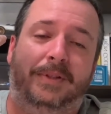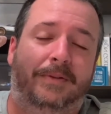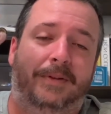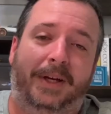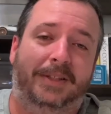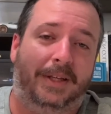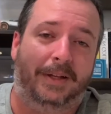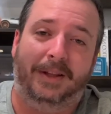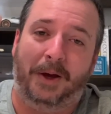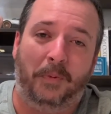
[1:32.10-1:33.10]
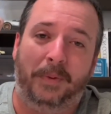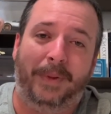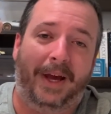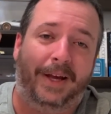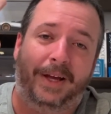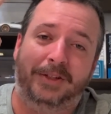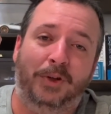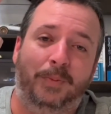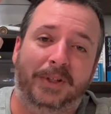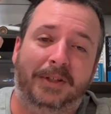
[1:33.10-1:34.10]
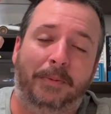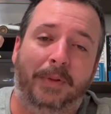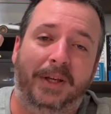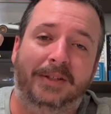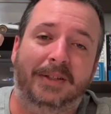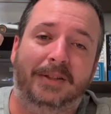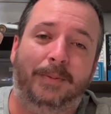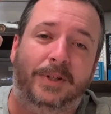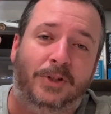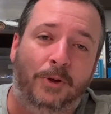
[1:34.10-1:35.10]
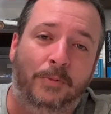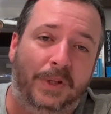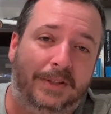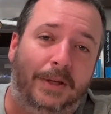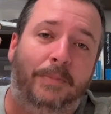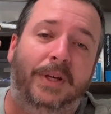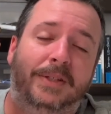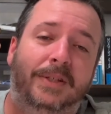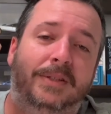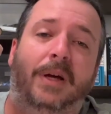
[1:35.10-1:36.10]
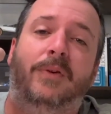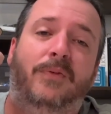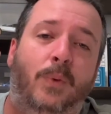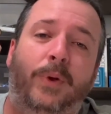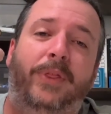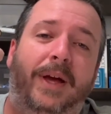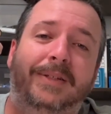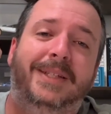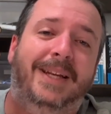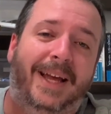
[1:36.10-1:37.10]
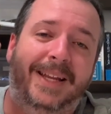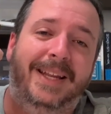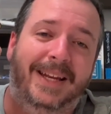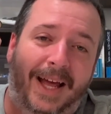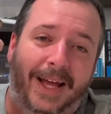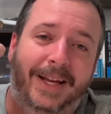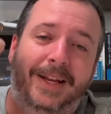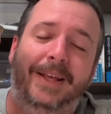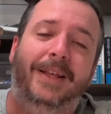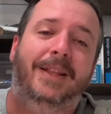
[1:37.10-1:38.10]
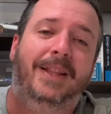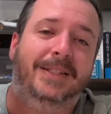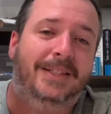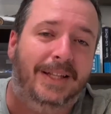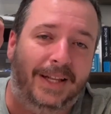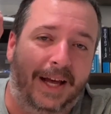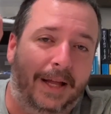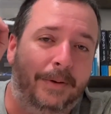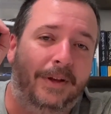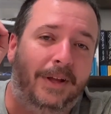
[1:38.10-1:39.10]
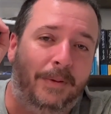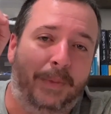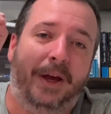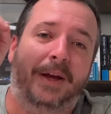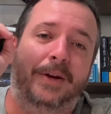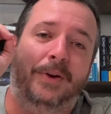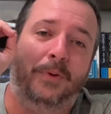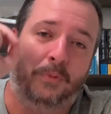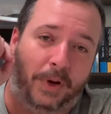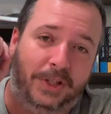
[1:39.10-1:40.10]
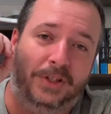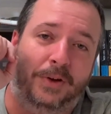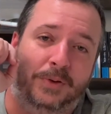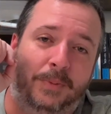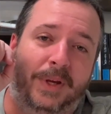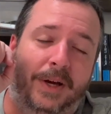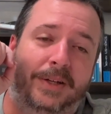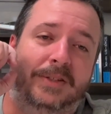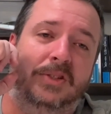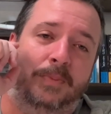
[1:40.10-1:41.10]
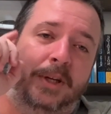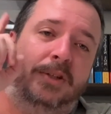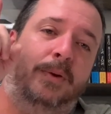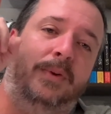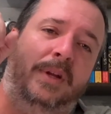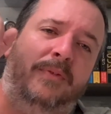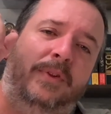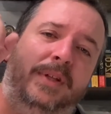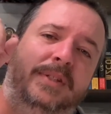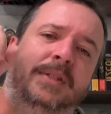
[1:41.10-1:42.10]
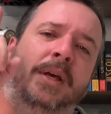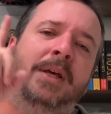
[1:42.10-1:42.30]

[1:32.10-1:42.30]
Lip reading: like I said, that one bag, I had 2 missing pieces, but 2 missing pieces out of 4,099, that's not a bad ratio, to be honest, especially with Nephilis.